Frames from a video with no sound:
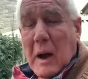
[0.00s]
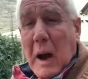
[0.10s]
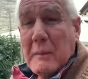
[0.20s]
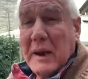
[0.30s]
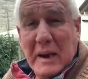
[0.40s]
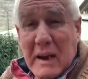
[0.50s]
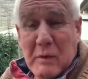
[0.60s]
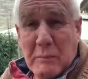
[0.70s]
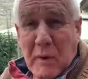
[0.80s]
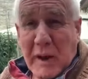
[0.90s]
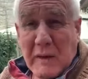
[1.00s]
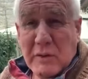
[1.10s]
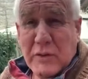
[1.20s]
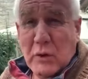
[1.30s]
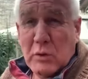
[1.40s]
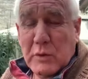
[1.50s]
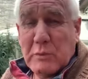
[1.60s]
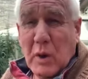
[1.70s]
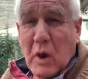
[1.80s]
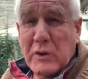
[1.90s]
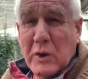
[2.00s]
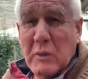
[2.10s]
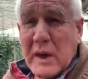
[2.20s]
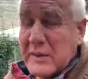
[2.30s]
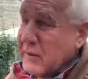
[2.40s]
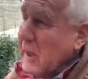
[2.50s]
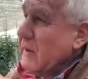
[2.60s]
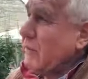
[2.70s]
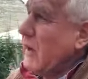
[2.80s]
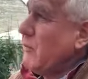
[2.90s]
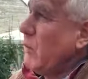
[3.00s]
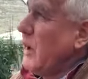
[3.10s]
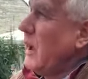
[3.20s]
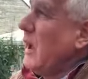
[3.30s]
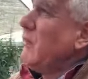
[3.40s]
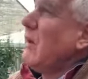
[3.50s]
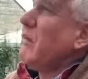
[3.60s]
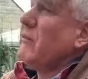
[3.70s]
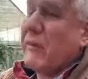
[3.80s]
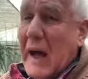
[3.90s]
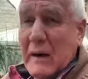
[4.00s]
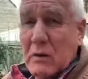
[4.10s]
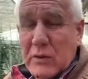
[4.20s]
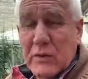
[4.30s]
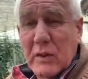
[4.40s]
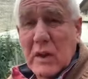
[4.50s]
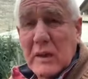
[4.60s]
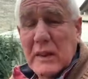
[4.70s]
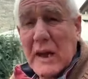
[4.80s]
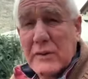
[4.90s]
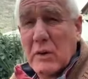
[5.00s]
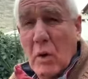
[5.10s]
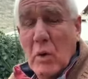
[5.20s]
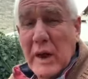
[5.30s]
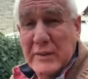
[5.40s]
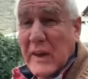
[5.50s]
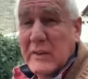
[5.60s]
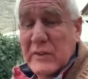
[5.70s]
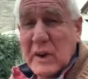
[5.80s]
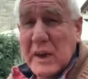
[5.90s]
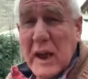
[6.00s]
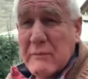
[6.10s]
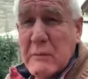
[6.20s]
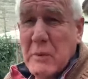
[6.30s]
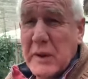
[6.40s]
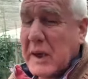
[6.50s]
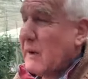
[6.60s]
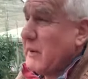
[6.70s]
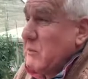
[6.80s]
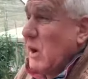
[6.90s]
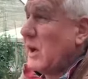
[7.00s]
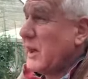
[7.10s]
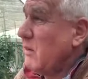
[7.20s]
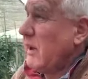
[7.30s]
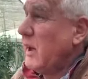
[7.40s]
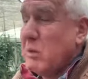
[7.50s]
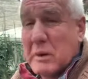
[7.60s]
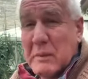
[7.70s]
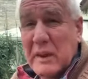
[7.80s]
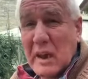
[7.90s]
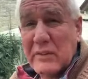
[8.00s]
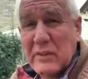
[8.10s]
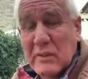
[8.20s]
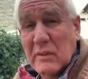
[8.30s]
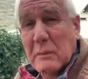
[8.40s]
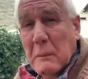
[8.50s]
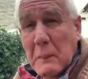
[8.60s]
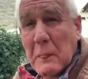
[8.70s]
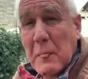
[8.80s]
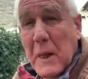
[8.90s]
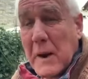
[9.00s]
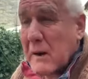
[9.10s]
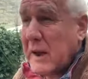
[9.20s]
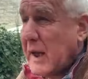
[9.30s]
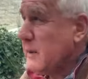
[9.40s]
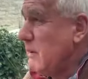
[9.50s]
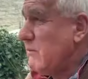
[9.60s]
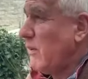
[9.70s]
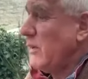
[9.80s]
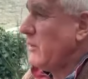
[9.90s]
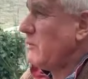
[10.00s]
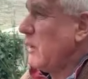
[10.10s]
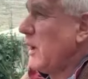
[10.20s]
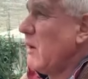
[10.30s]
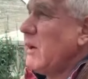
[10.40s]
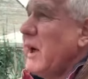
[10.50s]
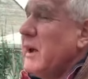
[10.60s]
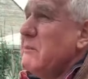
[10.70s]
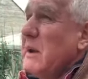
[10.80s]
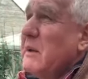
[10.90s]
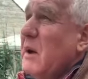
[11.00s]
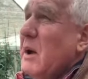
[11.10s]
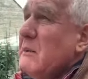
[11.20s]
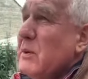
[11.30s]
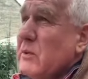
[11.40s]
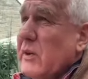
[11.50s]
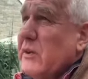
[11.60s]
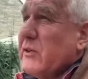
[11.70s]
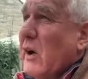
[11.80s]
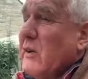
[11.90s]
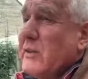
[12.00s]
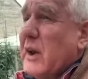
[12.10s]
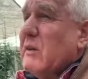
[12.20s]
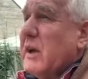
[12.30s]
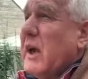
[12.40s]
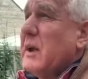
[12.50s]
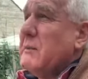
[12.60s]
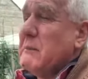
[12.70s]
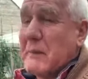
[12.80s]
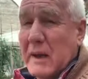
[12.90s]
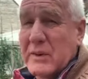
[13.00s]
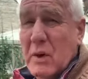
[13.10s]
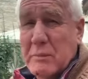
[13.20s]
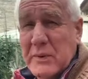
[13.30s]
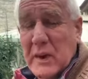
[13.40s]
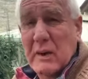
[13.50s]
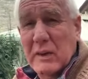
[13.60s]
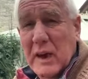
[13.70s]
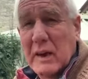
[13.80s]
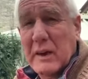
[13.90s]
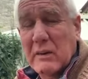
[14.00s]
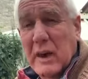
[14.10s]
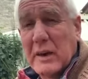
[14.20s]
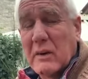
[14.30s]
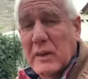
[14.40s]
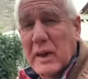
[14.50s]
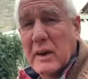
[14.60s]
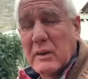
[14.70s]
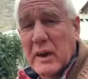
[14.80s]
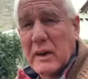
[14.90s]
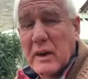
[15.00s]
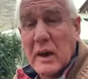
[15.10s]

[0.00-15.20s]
I mean, another another thought to put on you is if, if we if, if it fails, that's uh, essentially everybody going. Well, I don't care what the mint does. I don't care the mint fleeces me. I don't care the mint pulls these strokes. I don't care the mint makes copies. I don't care. Don't care. Don't care. Don't care.